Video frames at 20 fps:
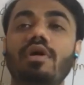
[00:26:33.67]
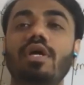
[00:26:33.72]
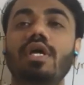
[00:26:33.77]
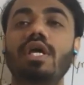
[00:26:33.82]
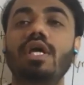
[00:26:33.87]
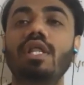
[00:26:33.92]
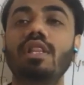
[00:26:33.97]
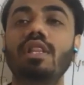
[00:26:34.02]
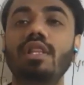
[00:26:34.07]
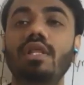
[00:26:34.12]

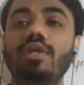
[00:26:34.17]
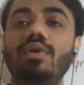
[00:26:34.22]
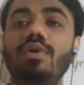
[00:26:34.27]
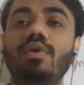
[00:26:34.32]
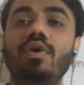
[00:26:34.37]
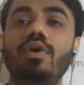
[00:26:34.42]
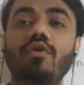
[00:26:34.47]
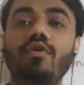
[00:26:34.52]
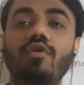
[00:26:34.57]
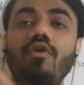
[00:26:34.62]
in
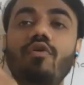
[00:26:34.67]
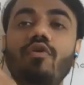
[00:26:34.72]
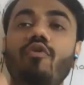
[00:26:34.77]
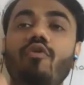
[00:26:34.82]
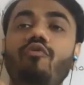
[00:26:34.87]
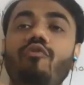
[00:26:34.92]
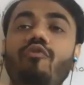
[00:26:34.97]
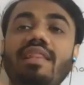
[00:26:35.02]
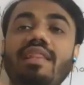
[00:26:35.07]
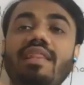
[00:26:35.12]
your
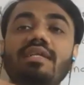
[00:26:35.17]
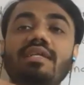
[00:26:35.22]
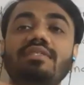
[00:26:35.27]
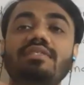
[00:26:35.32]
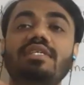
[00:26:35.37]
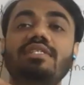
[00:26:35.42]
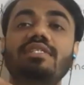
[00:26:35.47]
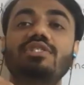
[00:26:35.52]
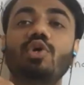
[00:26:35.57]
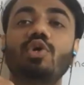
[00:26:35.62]

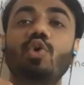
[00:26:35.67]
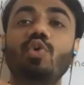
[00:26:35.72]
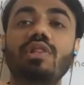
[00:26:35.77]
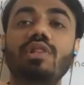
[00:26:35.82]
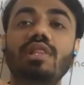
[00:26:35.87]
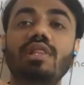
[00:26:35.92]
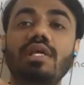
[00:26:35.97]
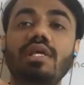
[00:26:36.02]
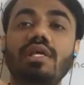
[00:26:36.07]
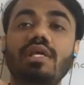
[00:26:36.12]
phalanges
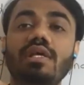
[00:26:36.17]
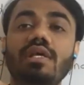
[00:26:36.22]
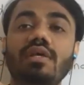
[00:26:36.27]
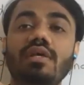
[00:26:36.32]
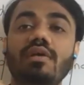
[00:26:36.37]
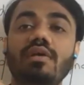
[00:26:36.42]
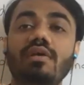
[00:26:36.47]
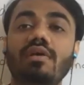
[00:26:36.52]
only.